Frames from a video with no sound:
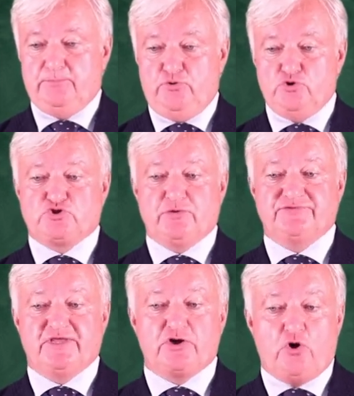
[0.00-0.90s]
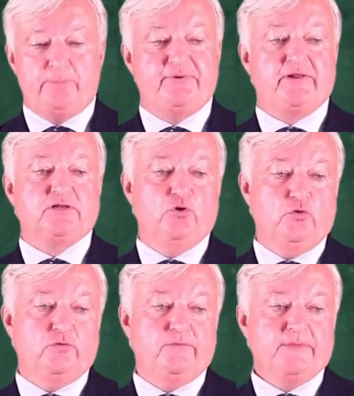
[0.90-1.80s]
pursuant the copyright
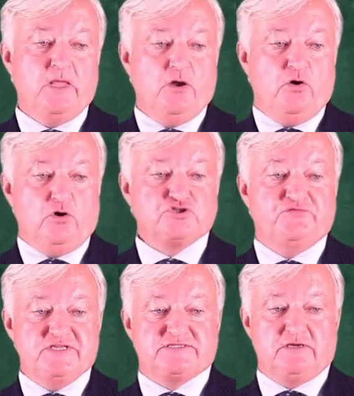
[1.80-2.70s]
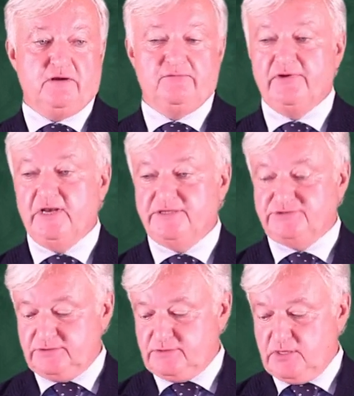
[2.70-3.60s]
law of Switzerland
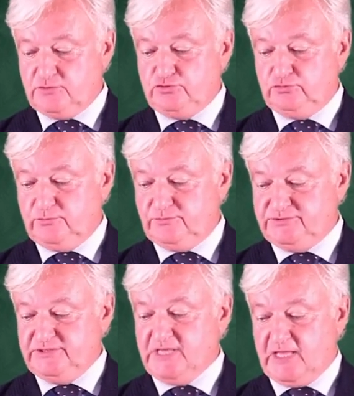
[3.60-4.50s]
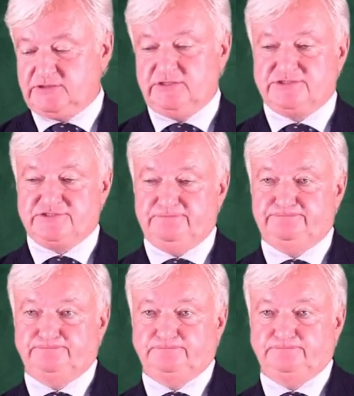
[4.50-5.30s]
related to didactics.